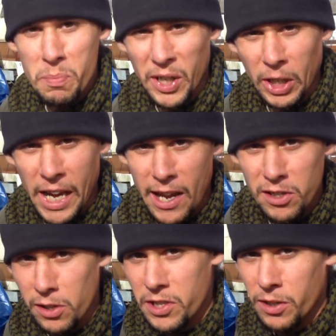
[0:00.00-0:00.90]
do it with bigger
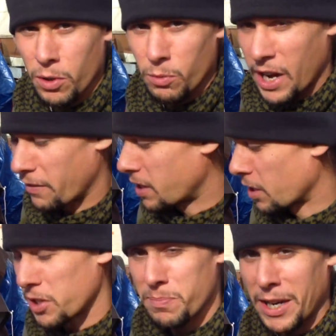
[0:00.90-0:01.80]
casters than the one we have
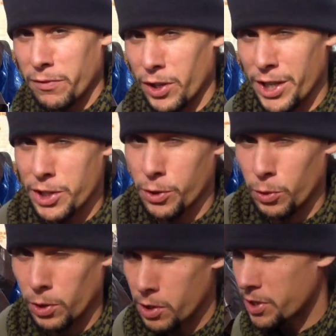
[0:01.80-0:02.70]
here is made for in a
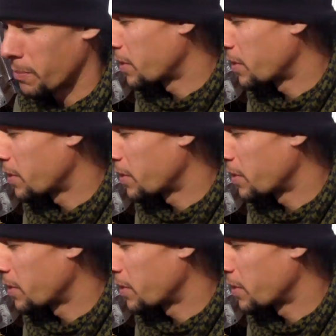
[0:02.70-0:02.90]
school or